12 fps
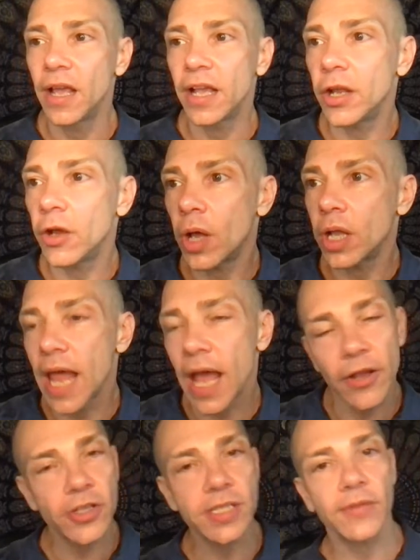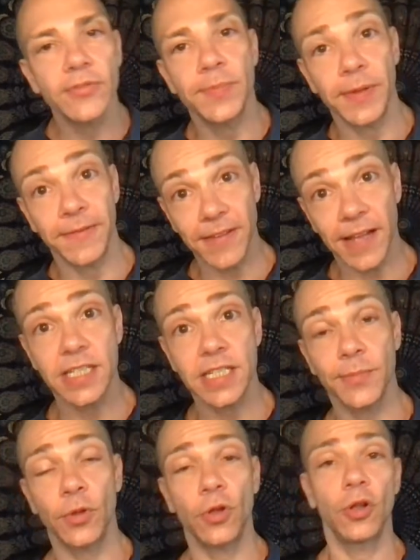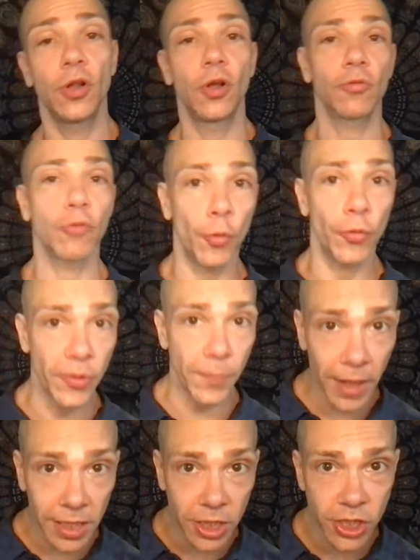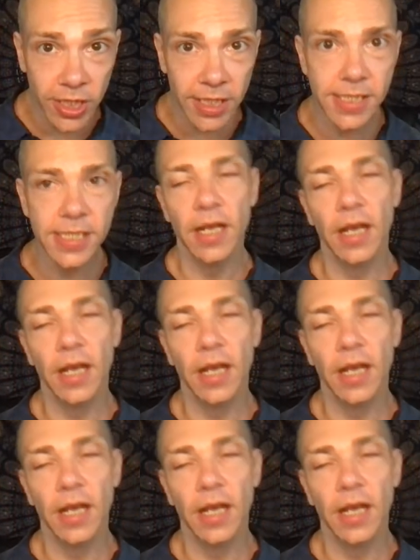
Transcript: allow yourself to be flexible, roll with the punches.